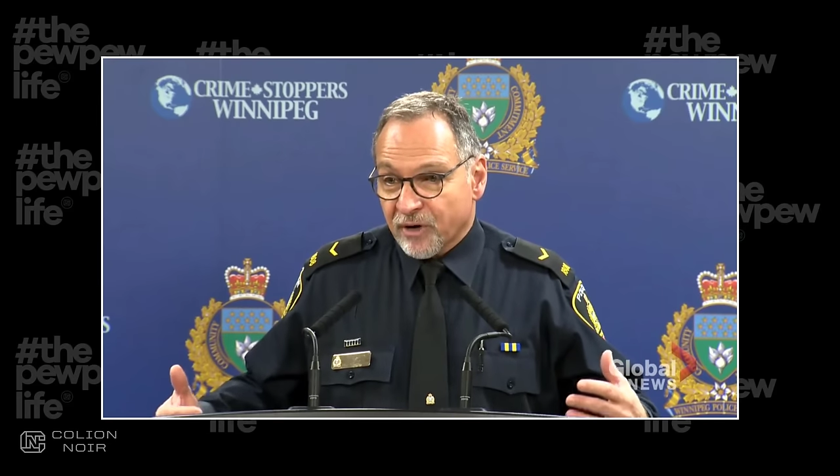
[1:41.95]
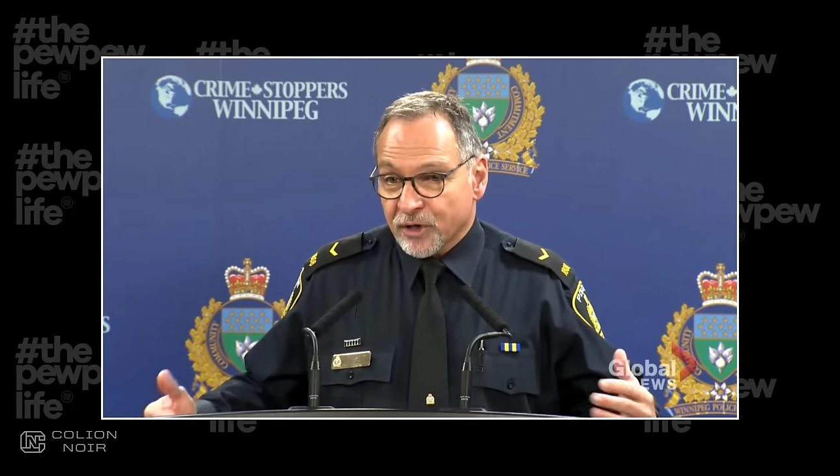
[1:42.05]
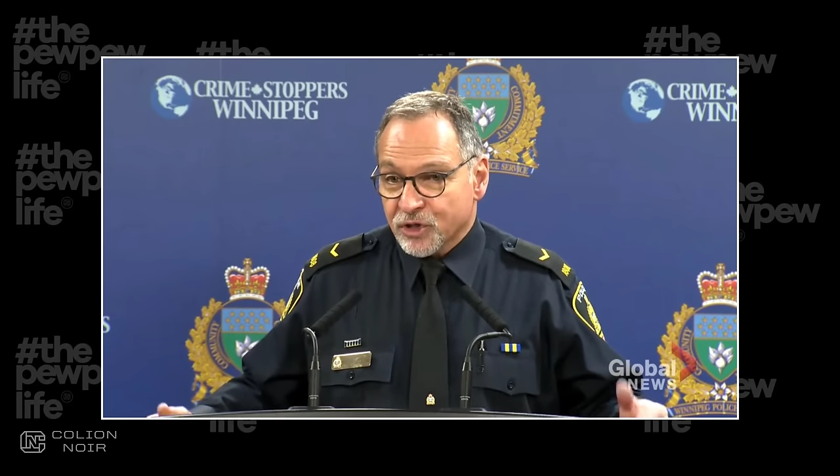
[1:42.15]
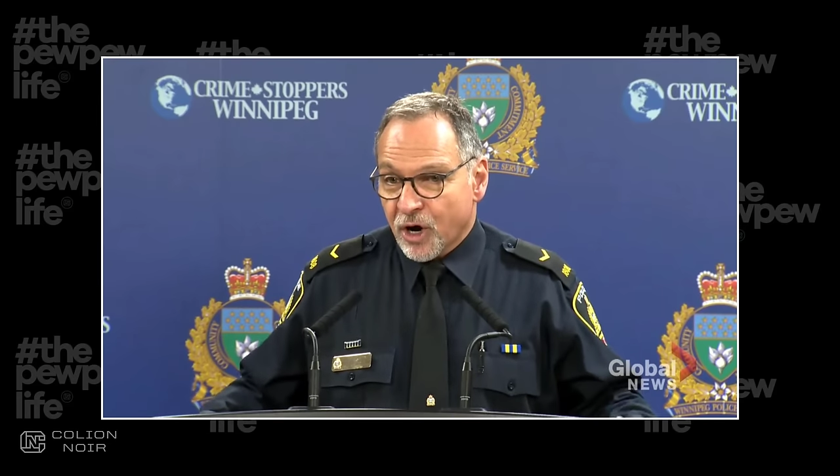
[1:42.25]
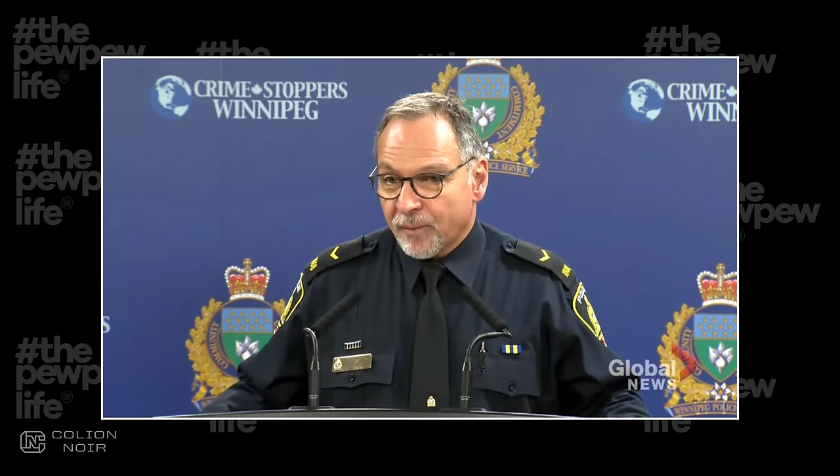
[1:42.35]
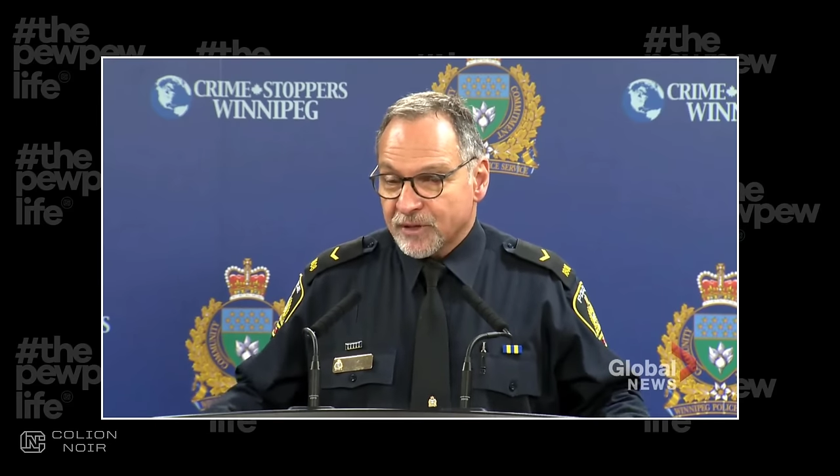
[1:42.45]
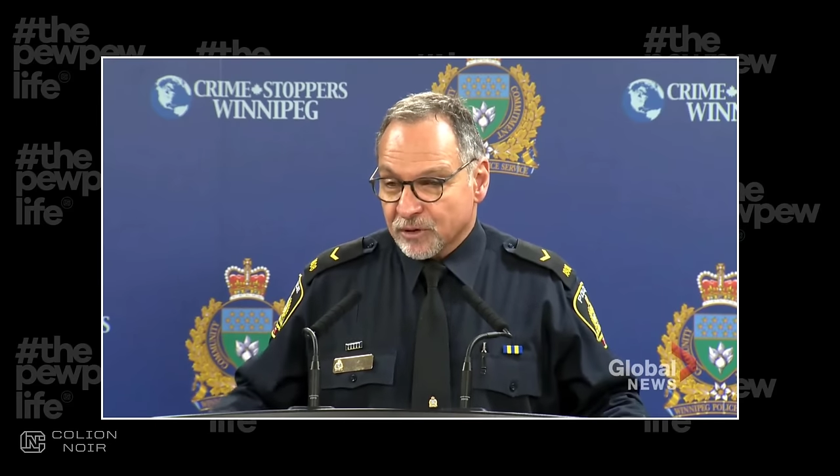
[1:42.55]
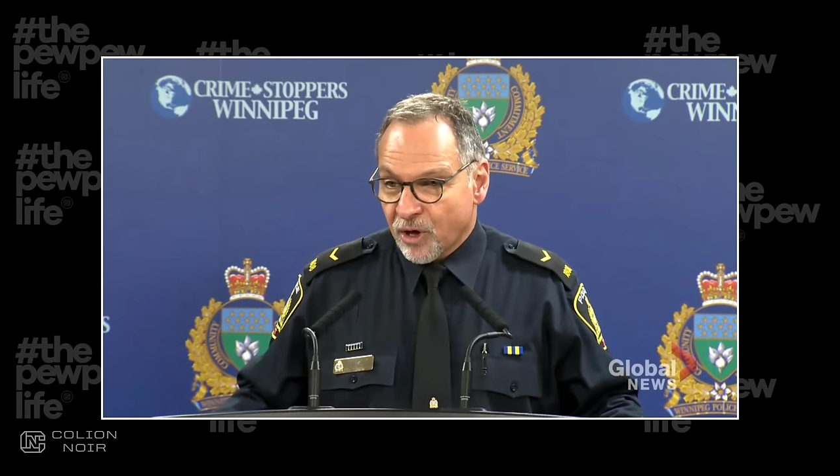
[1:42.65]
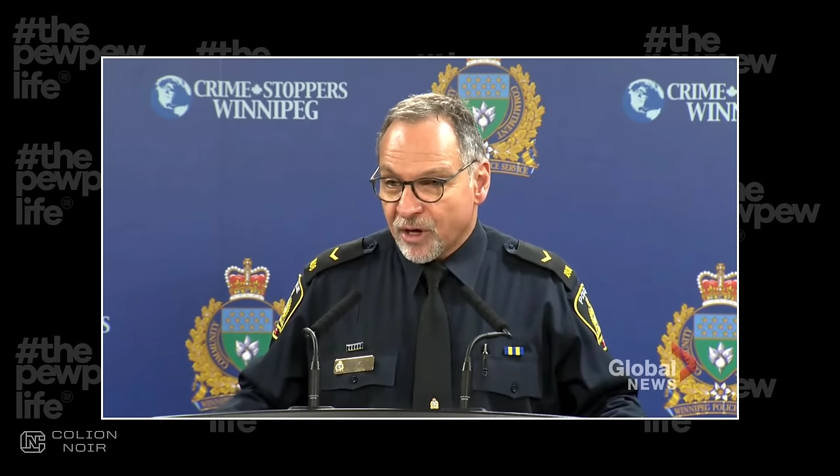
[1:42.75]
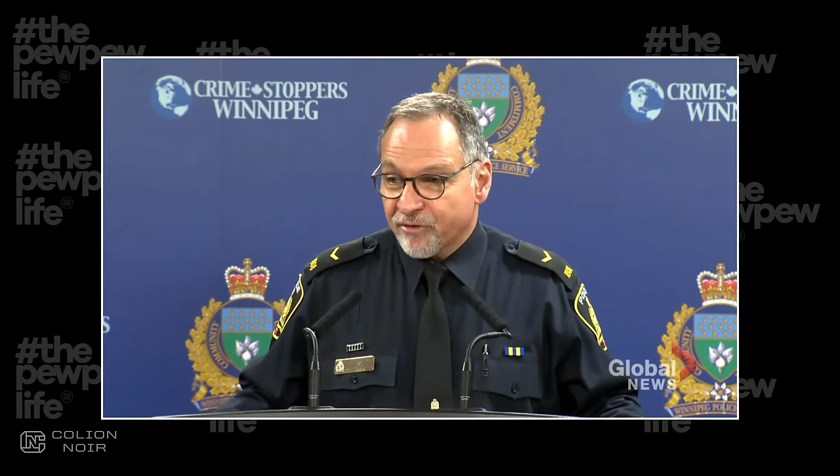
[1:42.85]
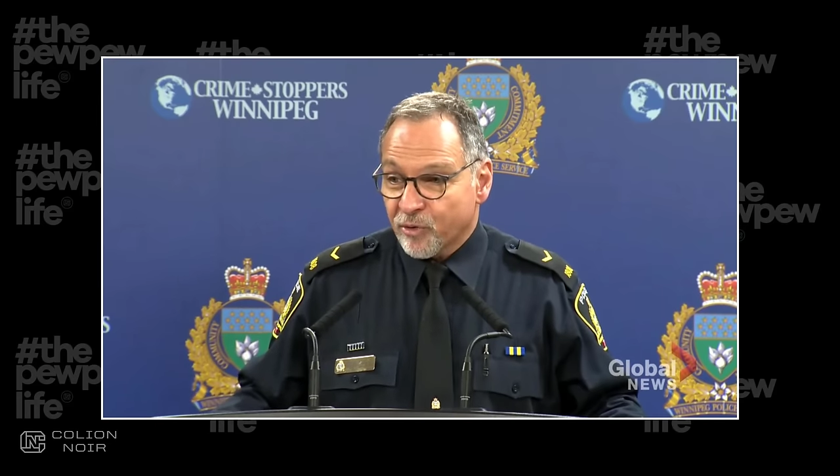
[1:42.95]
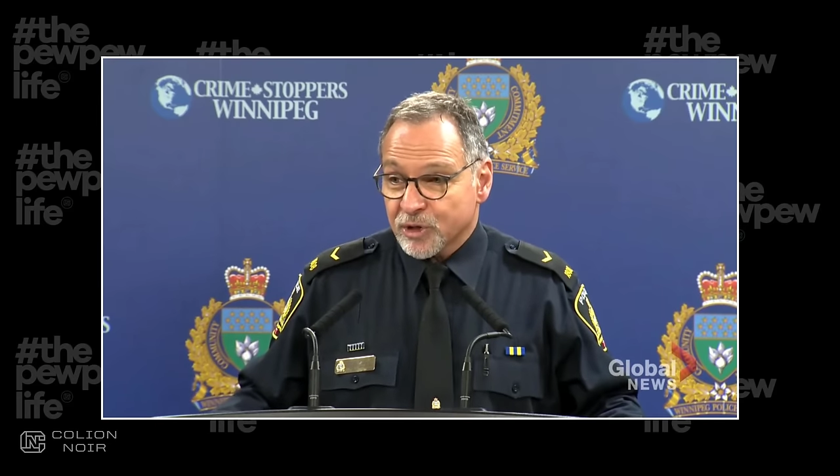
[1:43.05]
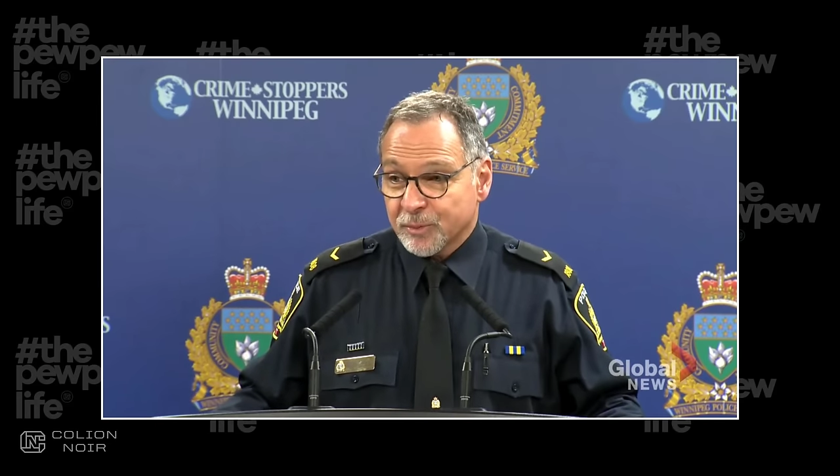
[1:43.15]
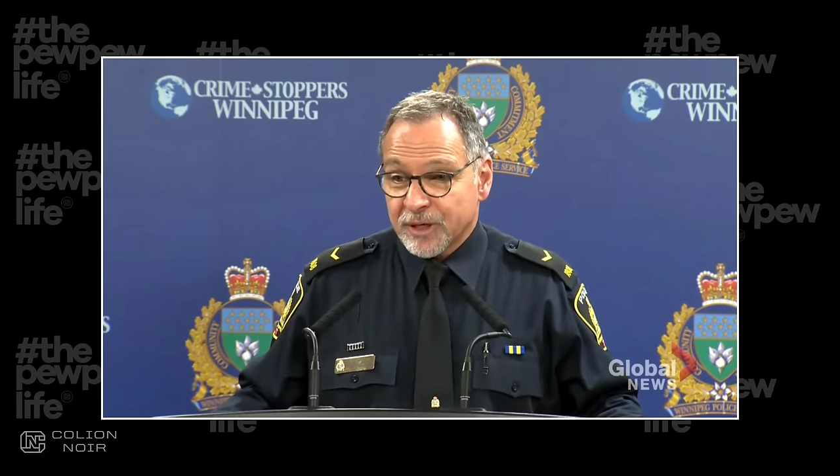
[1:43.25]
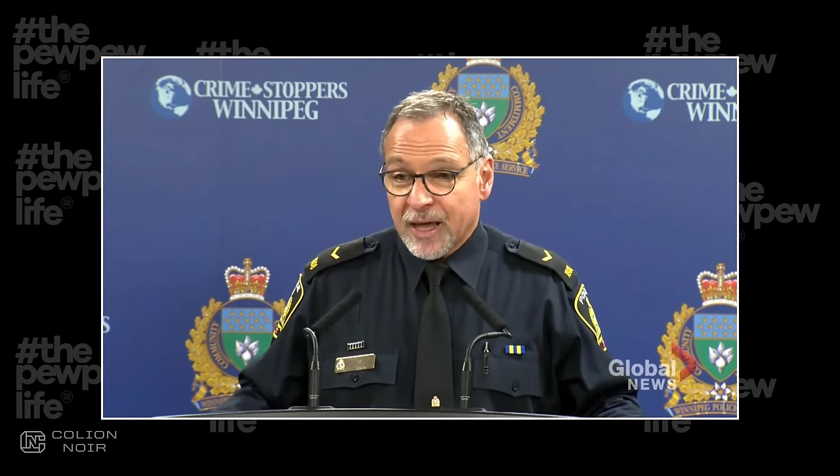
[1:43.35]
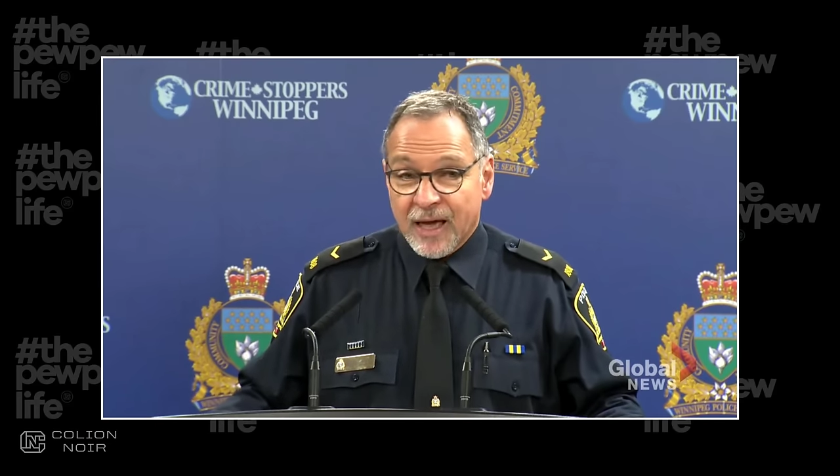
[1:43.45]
of our job as law enforcement